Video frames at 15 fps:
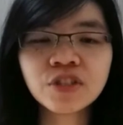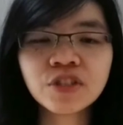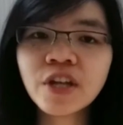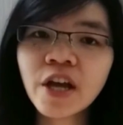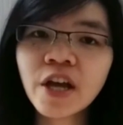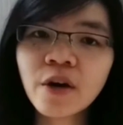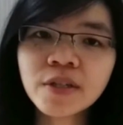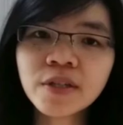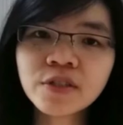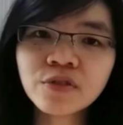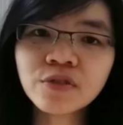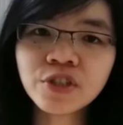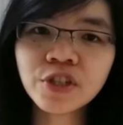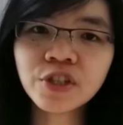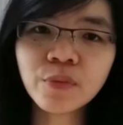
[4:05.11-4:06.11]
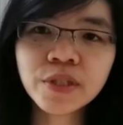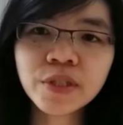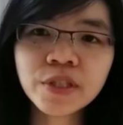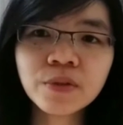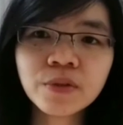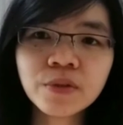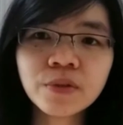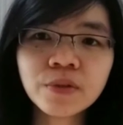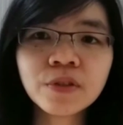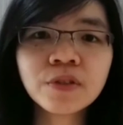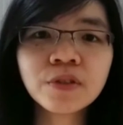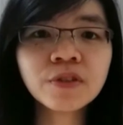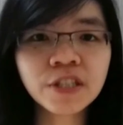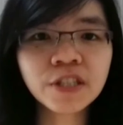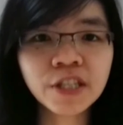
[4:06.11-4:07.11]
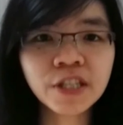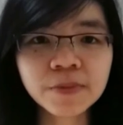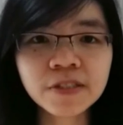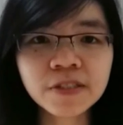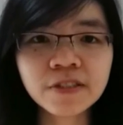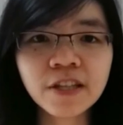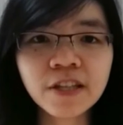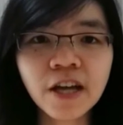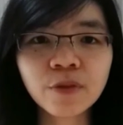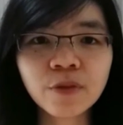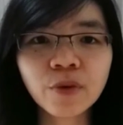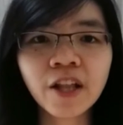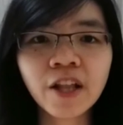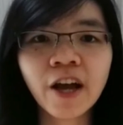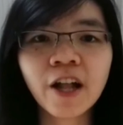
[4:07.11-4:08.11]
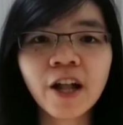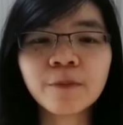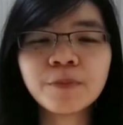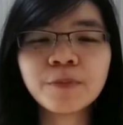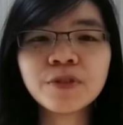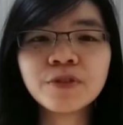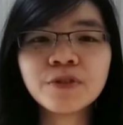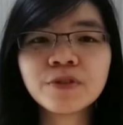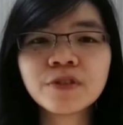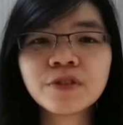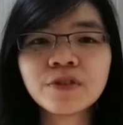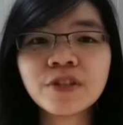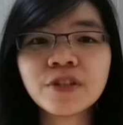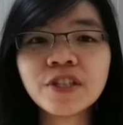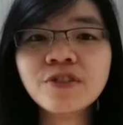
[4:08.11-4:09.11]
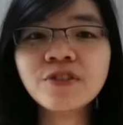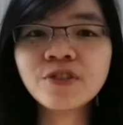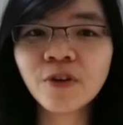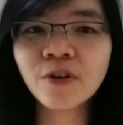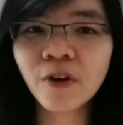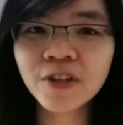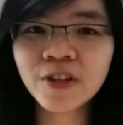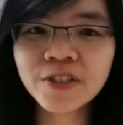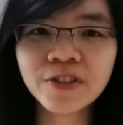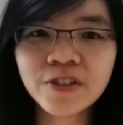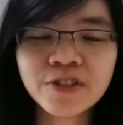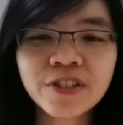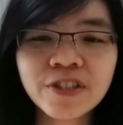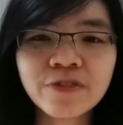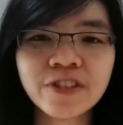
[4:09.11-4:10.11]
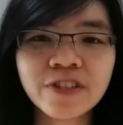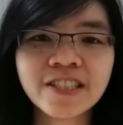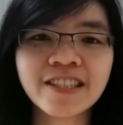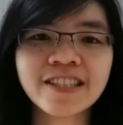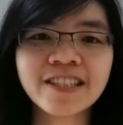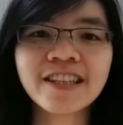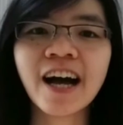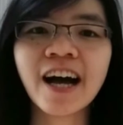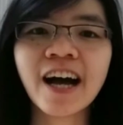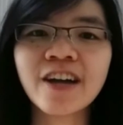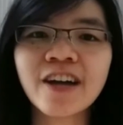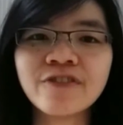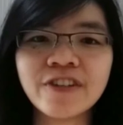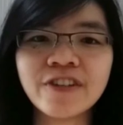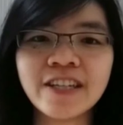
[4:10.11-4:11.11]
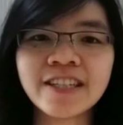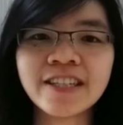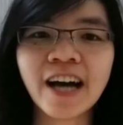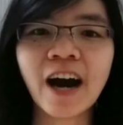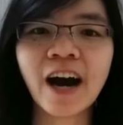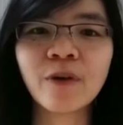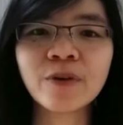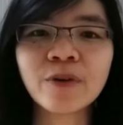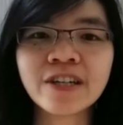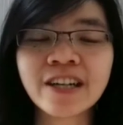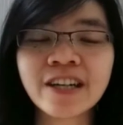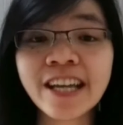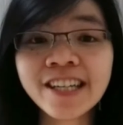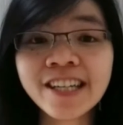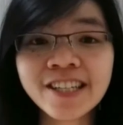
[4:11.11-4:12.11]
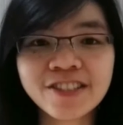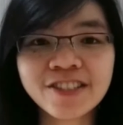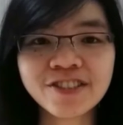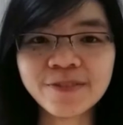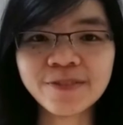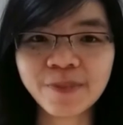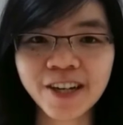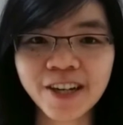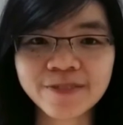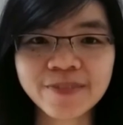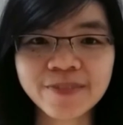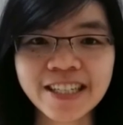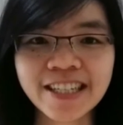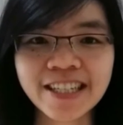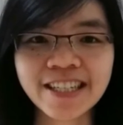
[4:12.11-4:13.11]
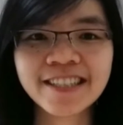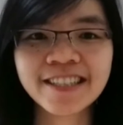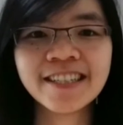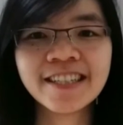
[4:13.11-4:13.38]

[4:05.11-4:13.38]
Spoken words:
Today I want to share with you 2 tips that will help you to enjoy your university life in our English department.